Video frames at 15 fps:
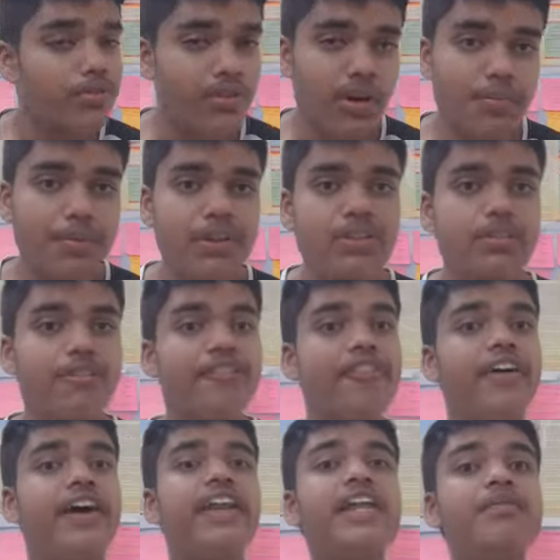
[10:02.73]
tropics,
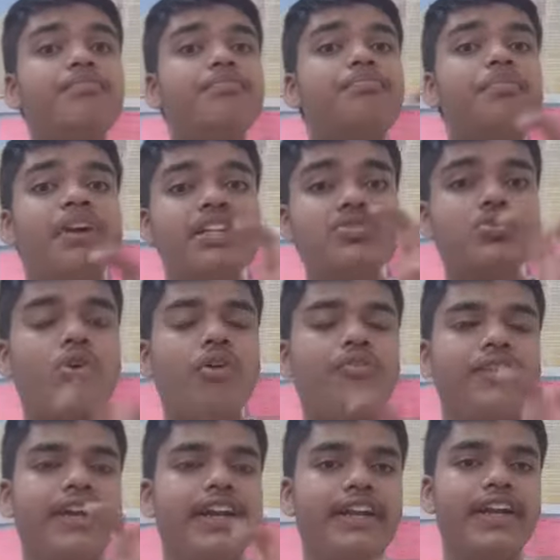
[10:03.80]
very much of
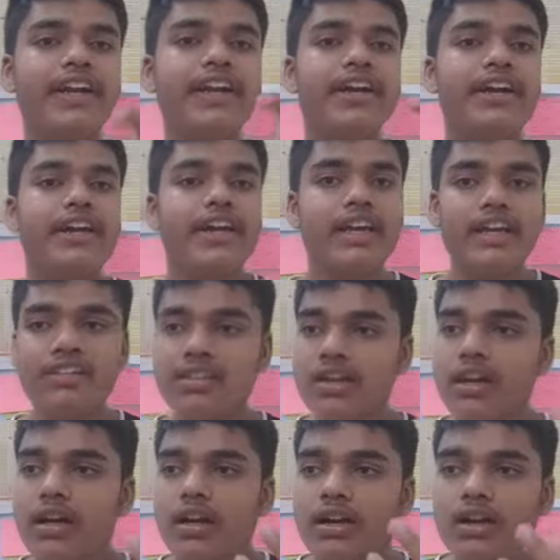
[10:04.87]
heated is
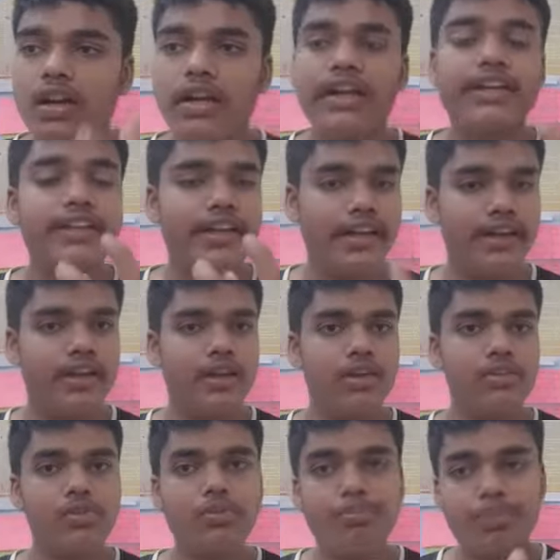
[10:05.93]
collected.
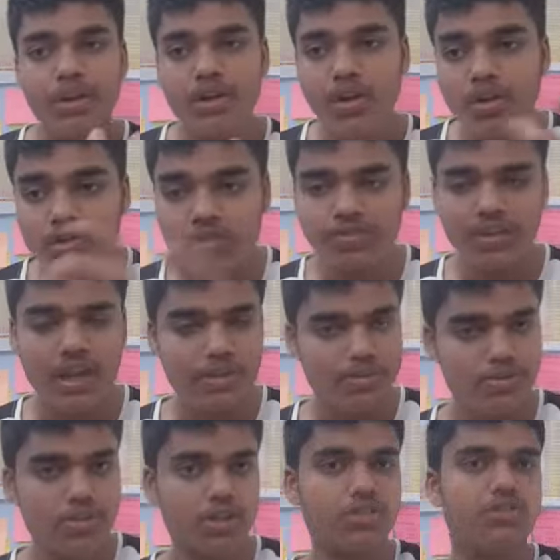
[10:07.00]
So because of
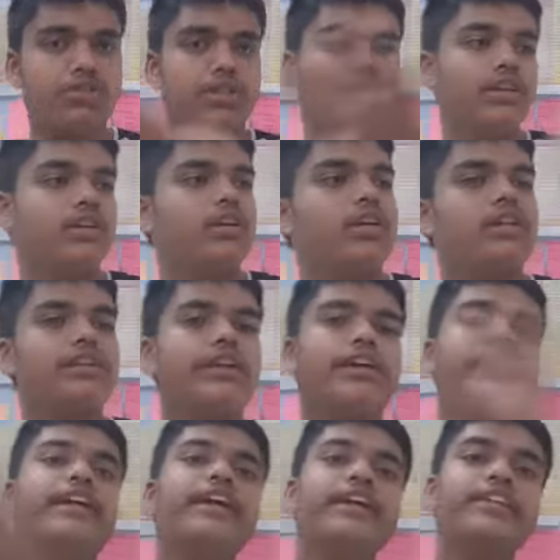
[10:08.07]
abduction, the
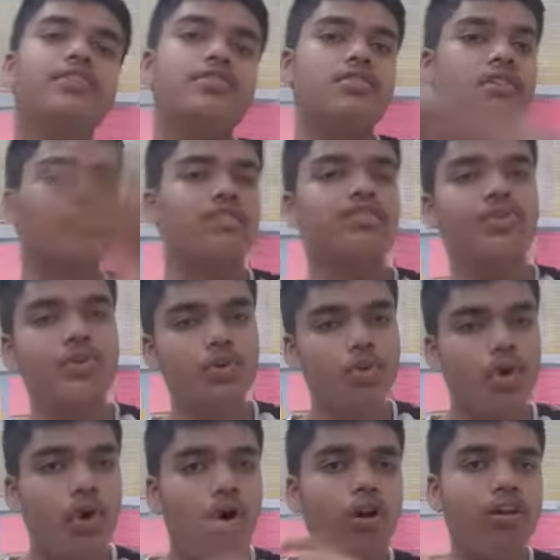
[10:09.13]
heat is transferred to
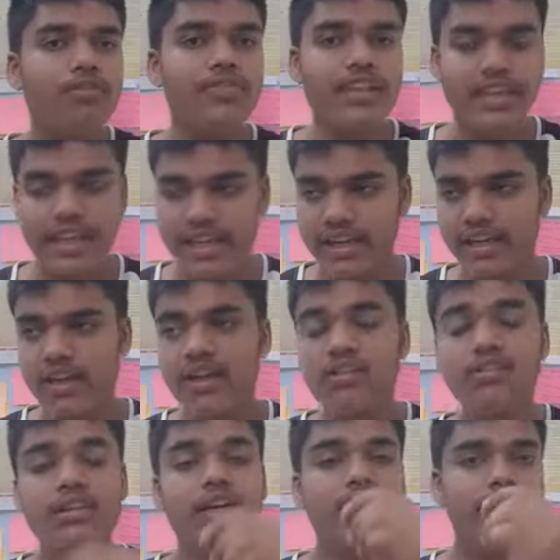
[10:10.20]
all of the
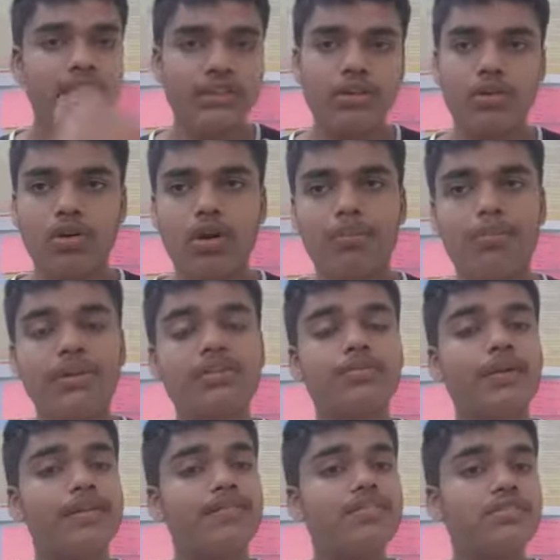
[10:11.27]
areas in the tropics,
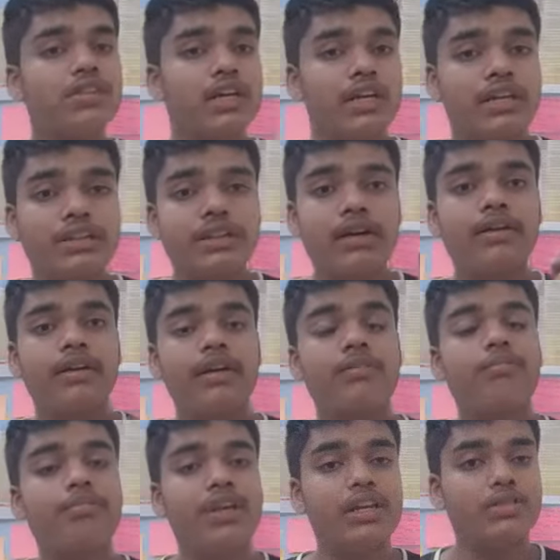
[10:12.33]
by which the
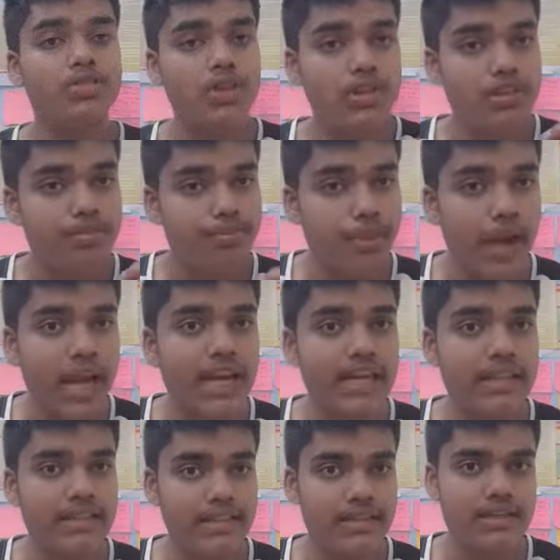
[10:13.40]
temperature is
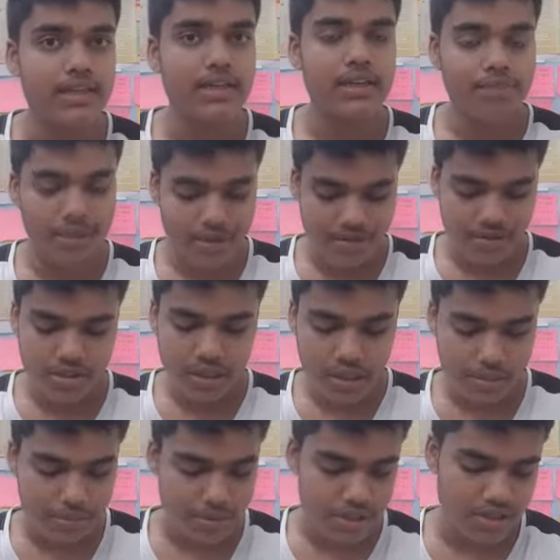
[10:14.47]
balanced.
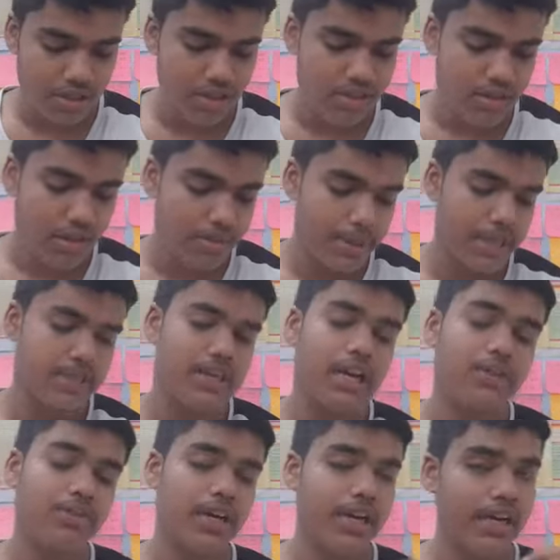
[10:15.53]

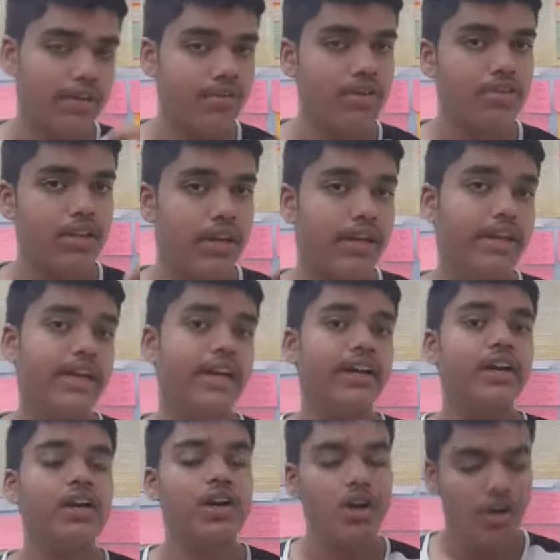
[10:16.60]
That's why it was
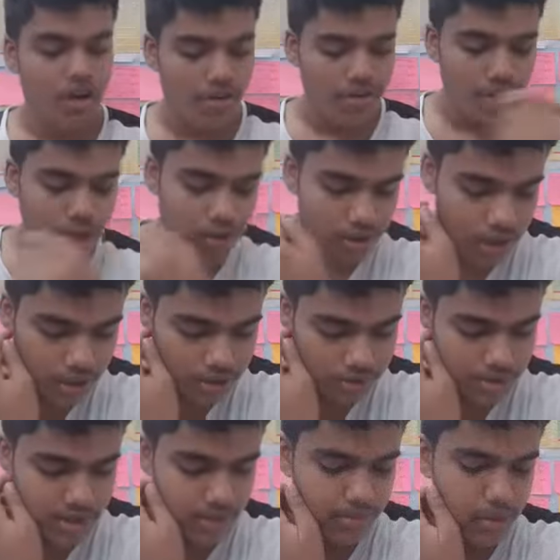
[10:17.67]
needed. Now we are going to
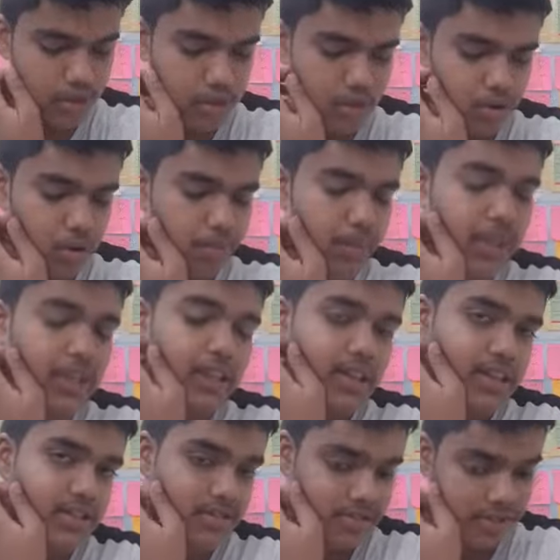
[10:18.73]
see about the tropic
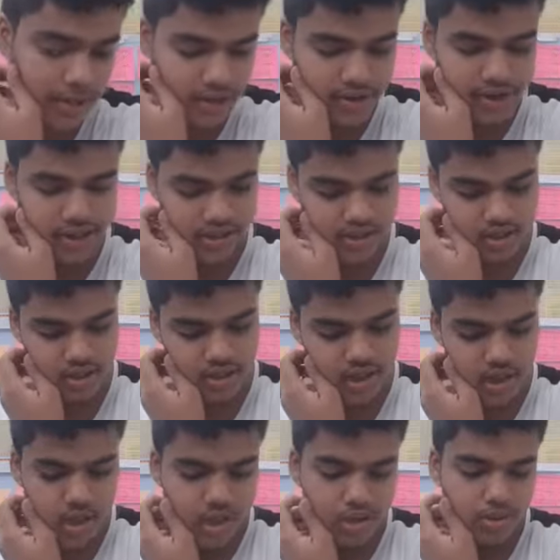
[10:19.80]
terrestrial radiation.
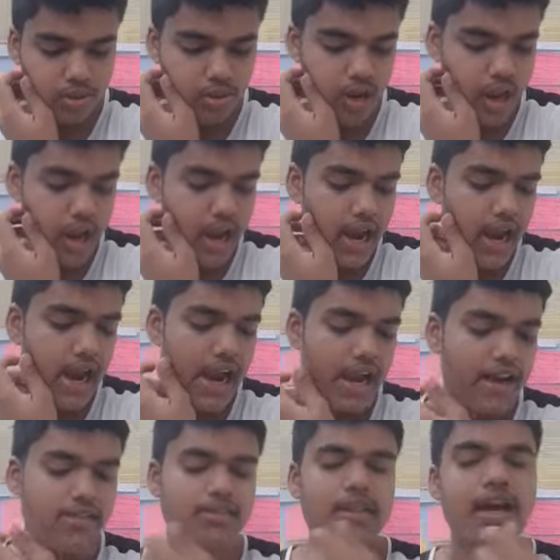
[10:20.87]
So
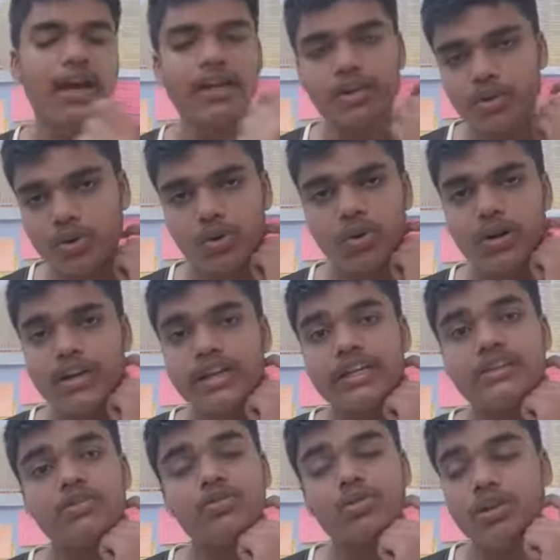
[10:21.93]
as I told,
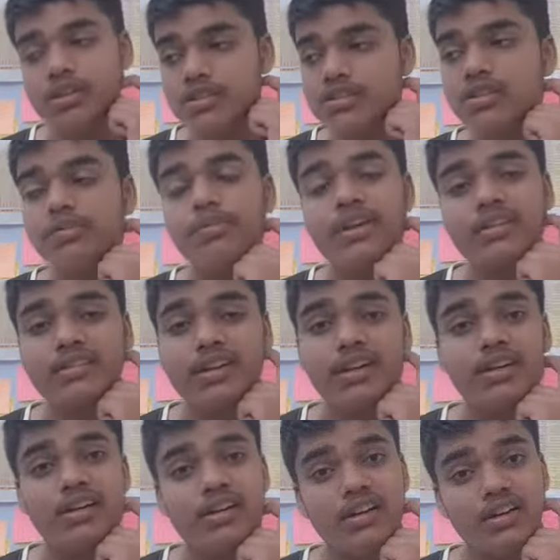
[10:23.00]
insolation makes the
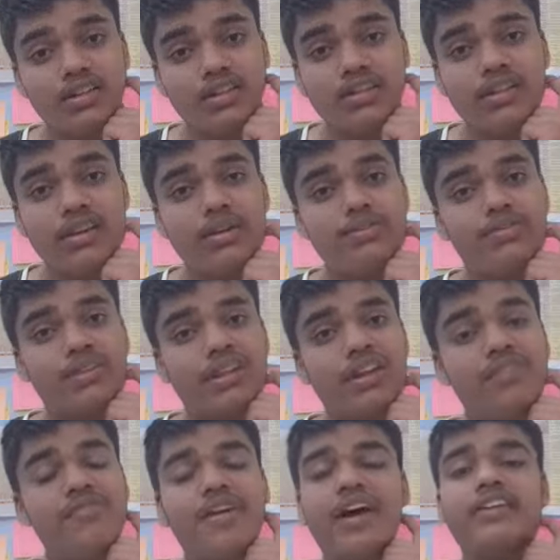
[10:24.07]
earth
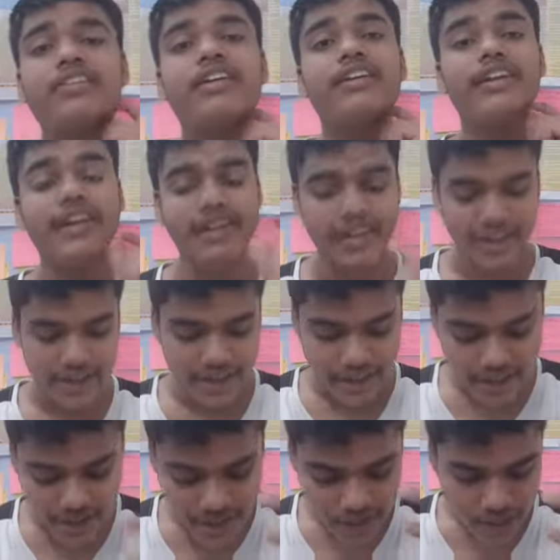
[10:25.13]
himself as a
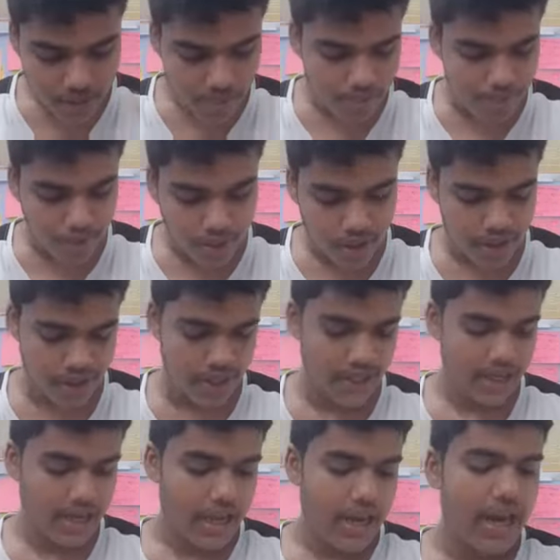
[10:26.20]
radiant body,
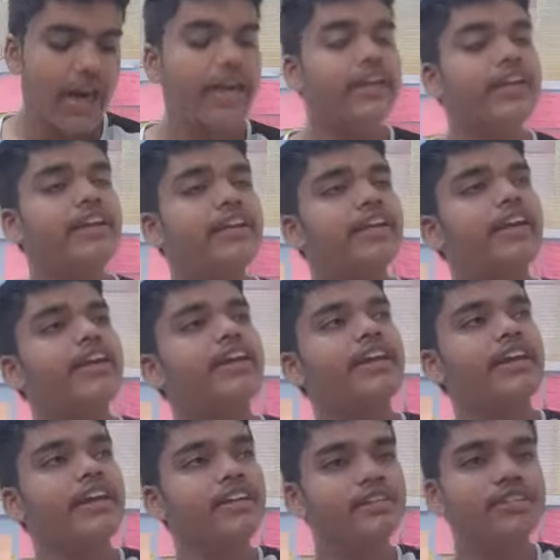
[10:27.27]
and it
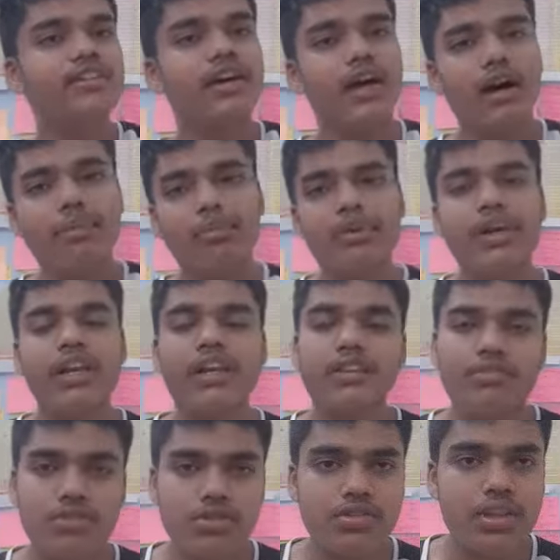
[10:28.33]
radiates the upper layer,
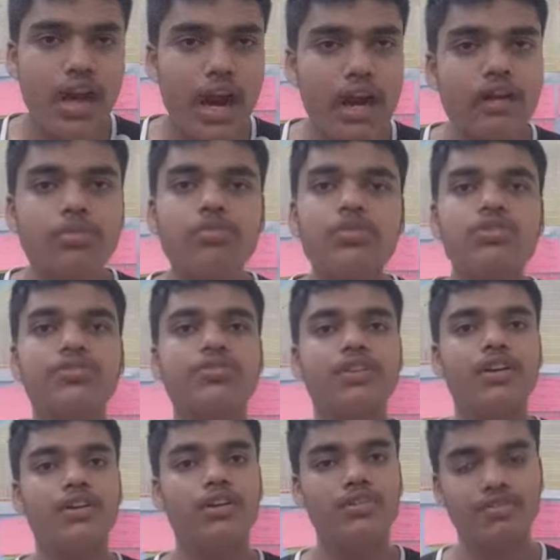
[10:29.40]
which is the
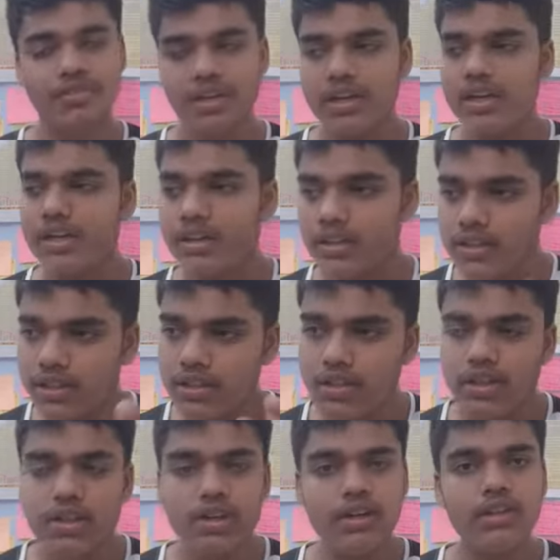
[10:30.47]
atmosphere of the
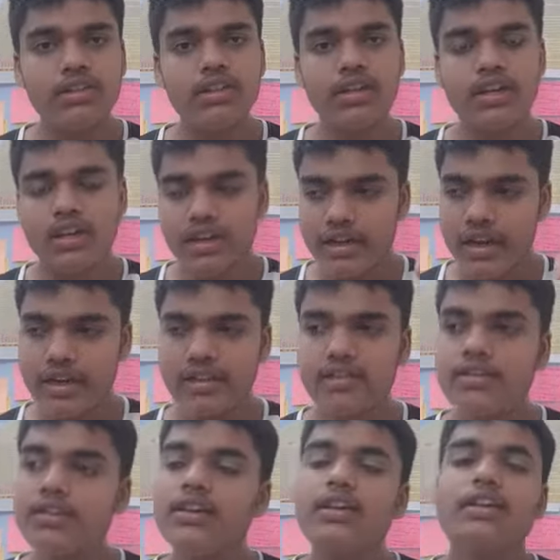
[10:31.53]
earth. That
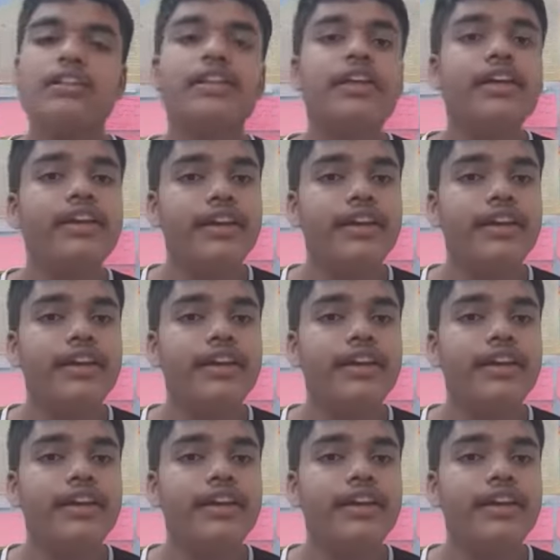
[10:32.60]
is the